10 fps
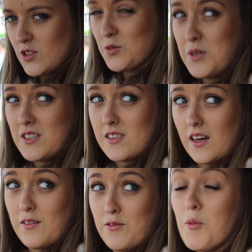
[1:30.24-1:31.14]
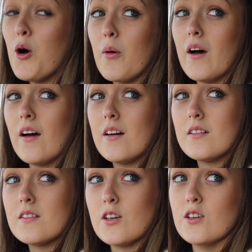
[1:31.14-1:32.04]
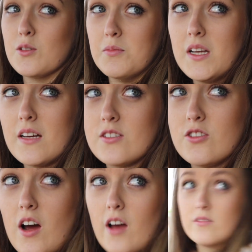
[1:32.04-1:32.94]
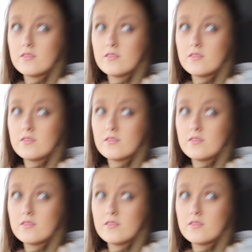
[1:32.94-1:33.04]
Somebody scared of the motorway, so somebody had to drive.